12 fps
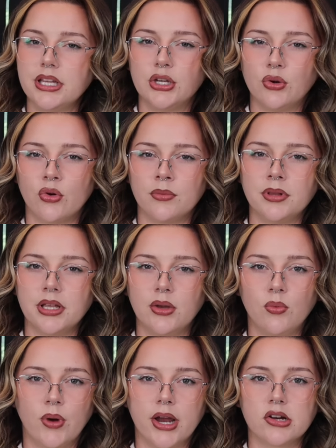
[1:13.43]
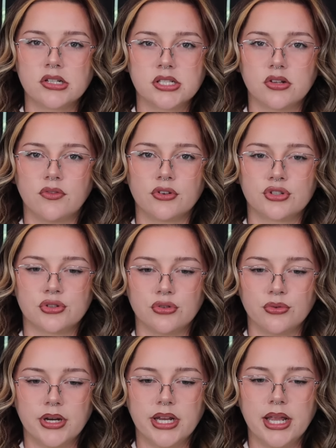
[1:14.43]
normally wear silver
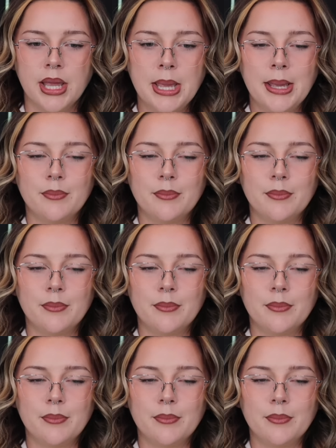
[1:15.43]
jewelry,